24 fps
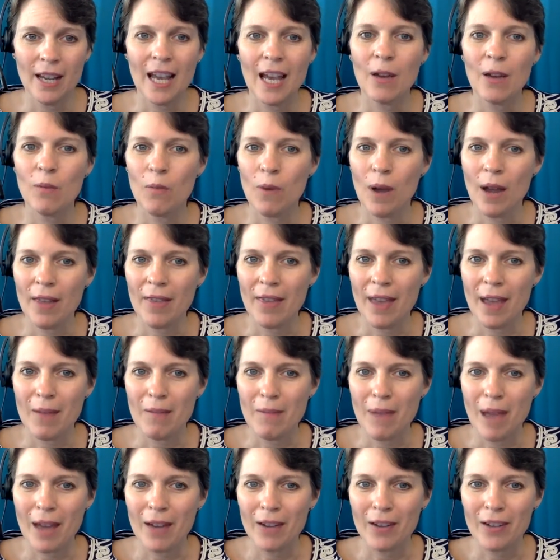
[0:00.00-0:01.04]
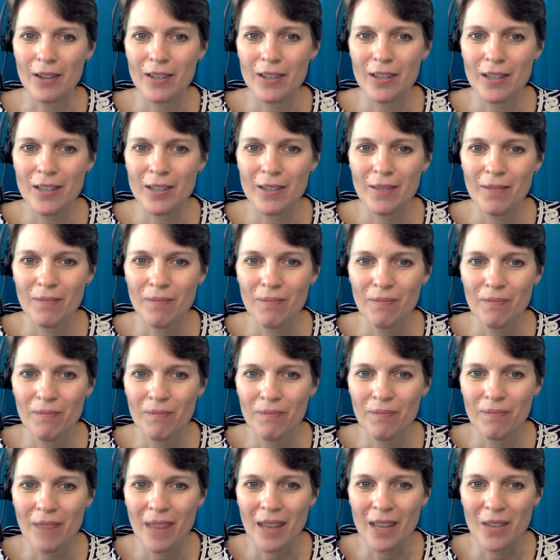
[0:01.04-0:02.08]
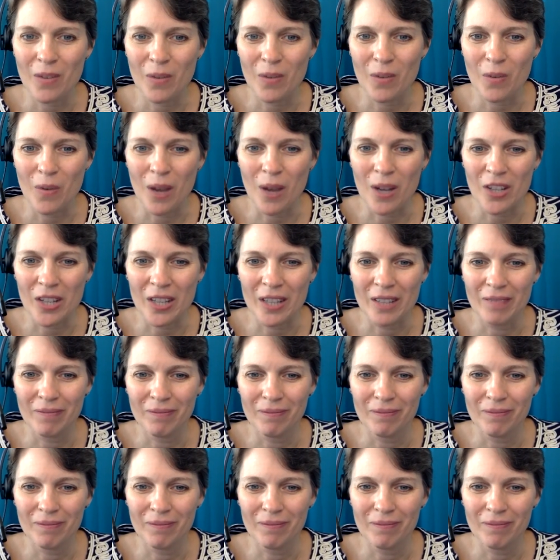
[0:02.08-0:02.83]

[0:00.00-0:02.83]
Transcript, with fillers: and why that matters. Thanks for watching.